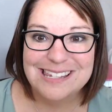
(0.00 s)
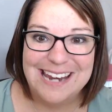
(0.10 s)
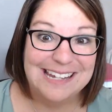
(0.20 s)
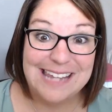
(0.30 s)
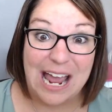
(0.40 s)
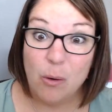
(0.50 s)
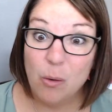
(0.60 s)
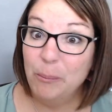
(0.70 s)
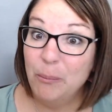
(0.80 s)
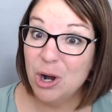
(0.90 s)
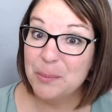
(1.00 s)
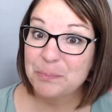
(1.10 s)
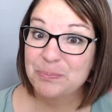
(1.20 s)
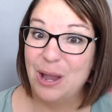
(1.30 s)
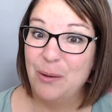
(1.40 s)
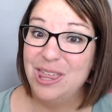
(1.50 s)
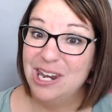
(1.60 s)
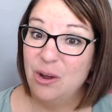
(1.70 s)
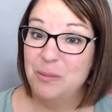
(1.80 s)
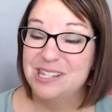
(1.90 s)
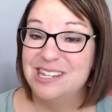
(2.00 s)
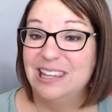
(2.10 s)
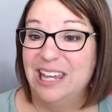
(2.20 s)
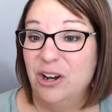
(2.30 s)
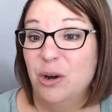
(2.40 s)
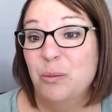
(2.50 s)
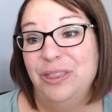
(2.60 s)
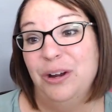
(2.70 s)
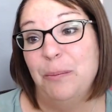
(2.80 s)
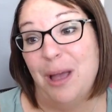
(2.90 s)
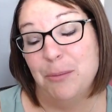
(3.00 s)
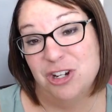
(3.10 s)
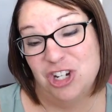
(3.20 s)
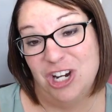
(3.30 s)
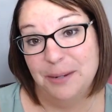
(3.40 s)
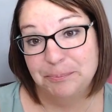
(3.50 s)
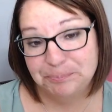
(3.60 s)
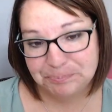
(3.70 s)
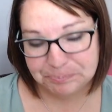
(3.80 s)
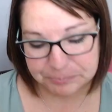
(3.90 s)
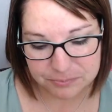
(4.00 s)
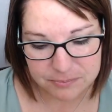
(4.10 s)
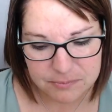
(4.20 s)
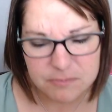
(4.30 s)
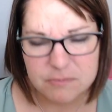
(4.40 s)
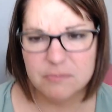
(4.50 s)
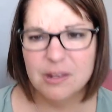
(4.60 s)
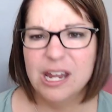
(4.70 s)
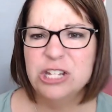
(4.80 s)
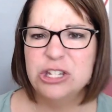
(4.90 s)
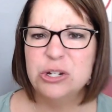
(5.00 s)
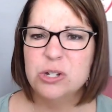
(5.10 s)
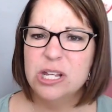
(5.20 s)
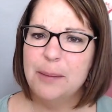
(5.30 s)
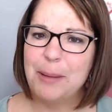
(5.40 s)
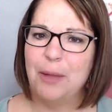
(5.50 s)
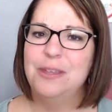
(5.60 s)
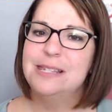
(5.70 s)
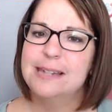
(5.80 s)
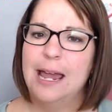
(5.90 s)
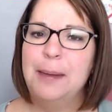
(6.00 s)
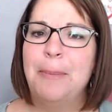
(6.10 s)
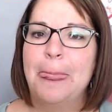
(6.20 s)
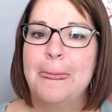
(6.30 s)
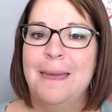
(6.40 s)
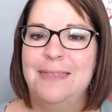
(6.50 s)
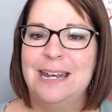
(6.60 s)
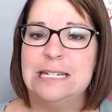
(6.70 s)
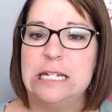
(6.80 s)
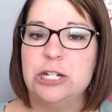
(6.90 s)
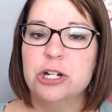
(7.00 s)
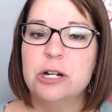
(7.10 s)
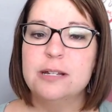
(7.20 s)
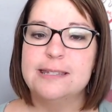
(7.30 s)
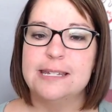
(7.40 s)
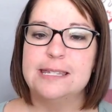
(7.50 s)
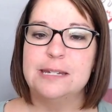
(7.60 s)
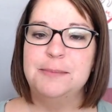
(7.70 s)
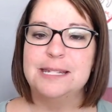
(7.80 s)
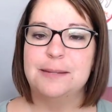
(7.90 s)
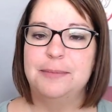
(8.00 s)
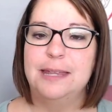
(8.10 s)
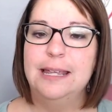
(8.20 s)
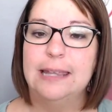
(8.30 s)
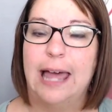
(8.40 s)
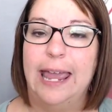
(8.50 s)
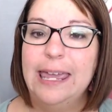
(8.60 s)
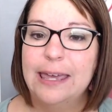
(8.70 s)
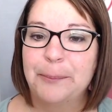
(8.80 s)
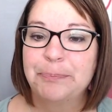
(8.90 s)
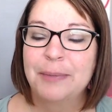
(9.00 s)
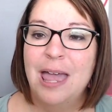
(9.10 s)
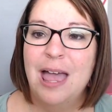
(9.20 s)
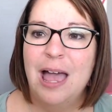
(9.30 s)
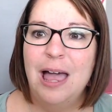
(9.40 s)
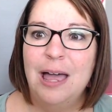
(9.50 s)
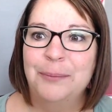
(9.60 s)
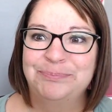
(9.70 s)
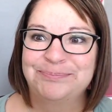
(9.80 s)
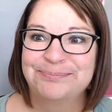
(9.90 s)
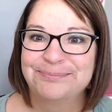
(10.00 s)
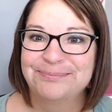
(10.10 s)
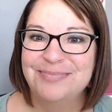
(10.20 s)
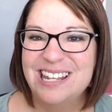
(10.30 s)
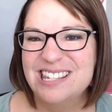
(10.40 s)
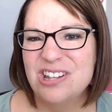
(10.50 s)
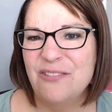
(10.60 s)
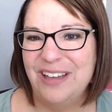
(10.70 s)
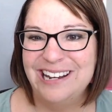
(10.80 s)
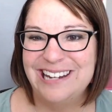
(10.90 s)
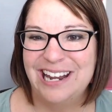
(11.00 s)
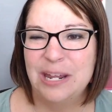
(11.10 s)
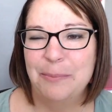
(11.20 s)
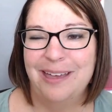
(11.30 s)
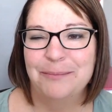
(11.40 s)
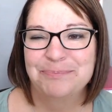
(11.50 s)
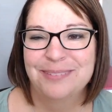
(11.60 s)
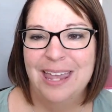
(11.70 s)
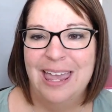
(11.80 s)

stands out more. That way they don't miss it later when they're publishing. It's usually about this time that a teacher says to me something like, um, this is all fine and dandy, but